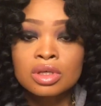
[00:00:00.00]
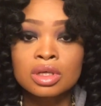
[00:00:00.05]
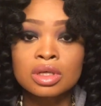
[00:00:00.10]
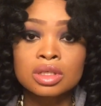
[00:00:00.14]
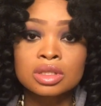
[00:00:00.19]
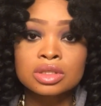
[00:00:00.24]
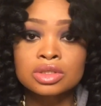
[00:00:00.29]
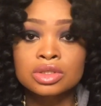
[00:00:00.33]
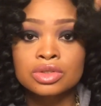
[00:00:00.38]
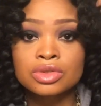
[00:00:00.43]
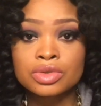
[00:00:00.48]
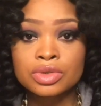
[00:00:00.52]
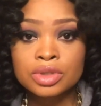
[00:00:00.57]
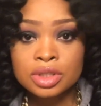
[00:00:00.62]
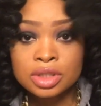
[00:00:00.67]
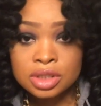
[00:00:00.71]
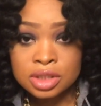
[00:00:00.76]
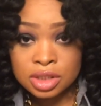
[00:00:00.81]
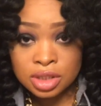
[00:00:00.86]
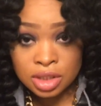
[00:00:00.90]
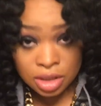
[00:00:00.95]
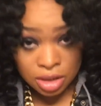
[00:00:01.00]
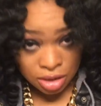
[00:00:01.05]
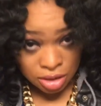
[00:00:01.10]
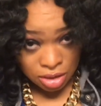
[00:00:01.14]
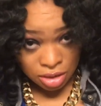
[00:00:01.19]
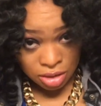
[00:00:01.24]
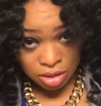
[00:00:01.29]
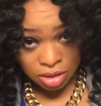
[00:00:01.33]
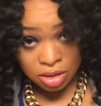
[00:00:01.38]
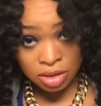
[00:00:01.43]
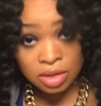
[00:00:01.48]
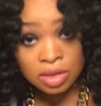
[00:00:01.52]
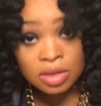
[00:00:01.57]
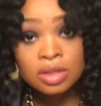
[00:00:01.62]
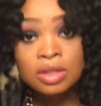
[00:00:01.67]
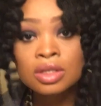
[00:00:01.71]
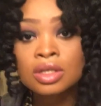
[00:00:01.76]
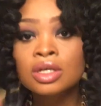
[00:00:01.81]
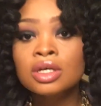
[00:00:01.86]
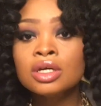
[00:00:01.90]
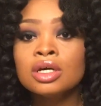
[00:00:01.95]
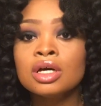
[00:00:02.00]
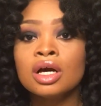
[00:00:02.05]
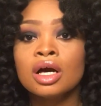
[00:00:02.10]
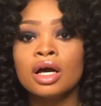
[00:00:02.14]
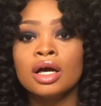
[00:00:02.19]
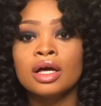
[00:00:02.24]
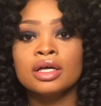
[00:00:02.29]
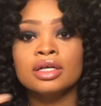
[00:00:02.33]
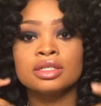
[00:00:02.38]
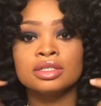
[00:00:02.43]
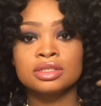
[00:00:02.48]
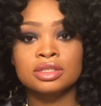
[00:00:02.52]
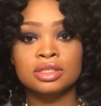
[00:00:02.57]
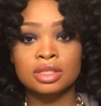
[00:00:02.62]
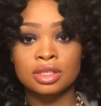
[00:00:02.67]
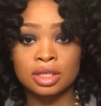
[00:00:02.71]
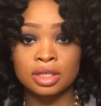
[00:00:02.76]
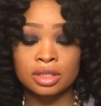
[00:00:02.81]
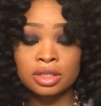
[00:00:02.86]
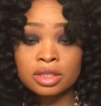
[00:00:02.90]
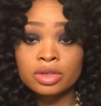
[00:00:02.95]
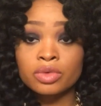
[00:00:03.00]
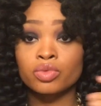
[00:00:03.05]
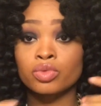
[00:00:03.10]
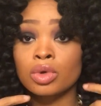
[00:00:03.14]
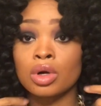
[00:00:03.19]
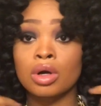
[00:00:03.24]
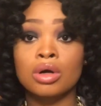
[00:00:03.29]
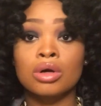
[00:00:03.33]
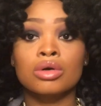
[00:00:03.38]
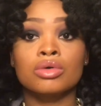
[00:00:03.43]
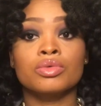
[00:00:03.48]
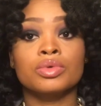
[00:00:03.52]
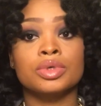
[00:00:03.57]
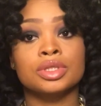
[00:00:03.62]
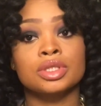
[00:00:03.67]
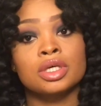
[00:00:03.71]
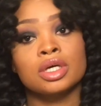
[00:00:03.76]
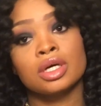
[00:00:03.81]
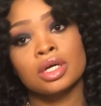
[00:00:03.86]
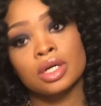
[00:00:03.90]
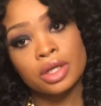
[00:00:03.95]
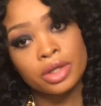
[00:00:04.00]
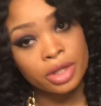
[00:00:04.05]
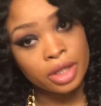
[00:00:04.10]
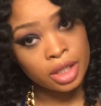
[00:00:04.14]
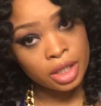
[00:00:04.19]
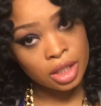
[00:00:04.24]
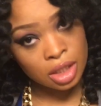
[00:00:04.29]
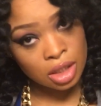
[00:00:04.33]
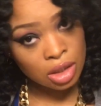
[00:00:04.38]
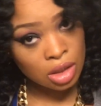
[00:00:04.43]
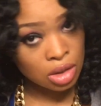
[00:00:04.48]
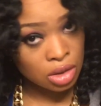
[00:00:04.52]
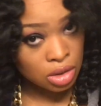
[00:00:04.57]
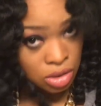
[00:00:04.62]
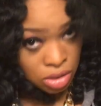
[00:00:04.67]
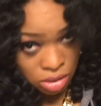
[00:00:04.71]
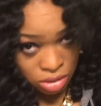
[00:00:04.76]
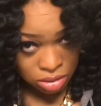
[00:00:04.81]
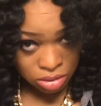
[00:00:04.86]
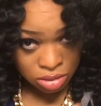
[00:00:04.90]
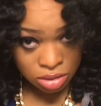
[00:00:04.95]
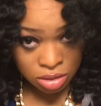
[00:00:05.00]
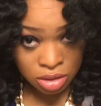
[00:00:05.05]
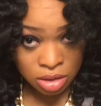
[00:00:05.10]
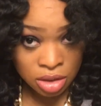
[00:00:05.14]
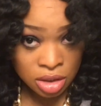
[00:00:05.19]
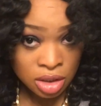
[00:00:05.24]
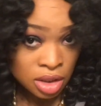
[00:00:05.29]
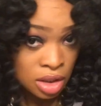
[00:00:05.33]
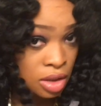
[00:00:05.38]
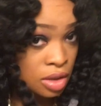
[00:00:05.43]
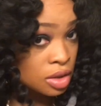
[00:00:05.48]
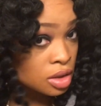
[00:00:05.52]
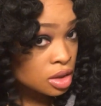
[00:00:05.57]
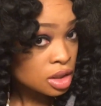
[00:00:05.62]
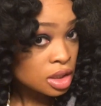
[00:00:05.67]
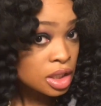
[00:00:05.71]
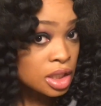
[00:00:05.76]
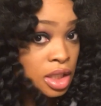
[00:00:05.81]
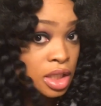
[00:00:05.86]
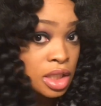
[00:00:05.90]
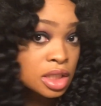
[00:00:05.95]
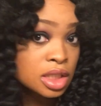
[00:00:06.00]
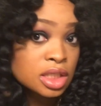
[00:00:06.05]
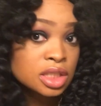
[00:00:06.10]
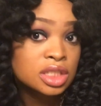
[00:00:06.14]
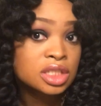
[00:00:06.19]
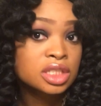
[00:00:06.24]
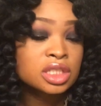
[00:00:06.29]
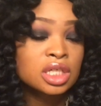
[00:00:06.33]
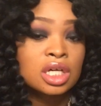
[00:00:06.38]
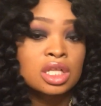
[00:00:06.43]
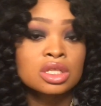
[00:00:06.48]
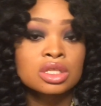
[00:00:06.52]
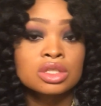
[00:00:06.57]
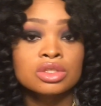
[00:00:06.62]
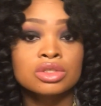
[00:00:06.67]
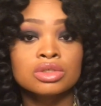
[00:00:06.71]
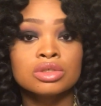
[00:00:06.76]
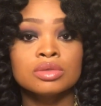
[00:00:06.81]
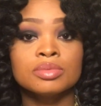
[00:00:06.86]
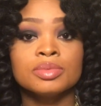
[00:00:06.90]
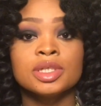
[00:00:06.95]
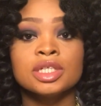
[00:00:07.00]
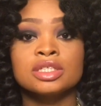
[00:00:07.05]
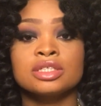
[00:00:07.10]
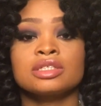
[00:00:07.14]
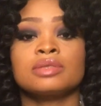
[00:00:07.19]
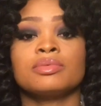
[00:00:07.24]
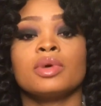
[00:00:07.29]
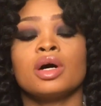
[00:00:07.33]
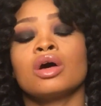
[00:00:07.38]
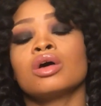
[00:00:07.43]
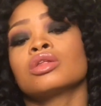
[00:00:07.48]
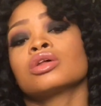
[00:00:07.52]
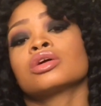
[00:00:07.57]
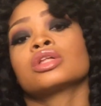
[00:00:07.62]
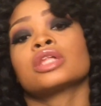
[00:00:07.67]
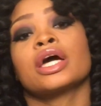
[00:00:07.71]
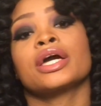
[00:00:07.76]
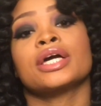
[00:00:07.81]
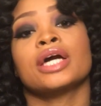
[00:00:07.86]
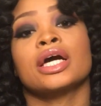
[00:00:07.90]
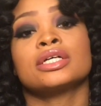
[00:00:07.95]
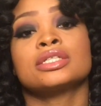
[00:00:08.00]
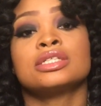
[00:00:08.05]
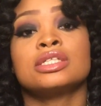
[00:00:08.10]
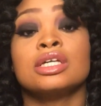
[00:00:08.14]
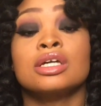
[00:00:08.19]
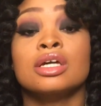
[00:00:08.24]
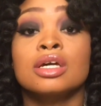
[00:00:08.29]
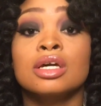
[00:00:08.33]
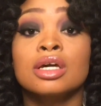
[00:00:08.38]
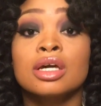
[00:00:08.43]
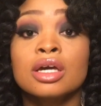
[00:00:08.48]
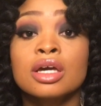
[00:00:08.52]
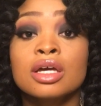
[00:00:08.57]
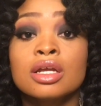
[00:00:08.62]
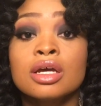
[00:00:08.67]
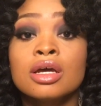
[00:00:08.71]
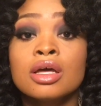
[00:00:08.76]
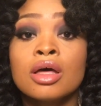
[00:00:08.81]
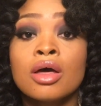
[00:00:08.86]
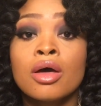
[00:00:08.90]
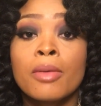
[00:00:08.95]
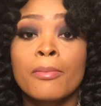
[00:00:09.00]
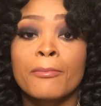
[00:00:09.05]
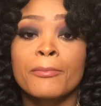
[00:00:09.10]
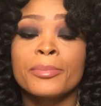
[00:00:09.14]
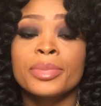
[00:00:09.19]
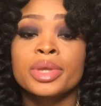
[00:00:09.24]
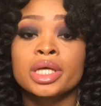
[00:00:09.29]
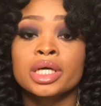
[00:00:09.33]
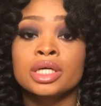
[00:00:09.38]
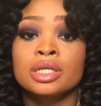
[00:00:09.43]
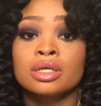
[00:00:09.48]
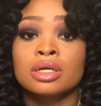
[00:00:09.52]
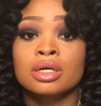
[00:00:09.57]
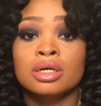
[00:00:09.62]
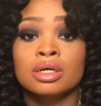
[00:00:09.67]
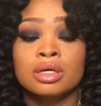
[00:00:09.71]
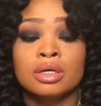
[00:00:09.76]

As you can see, it's nothing wrong with the hair at all. It's a little bit smaller, like I said, but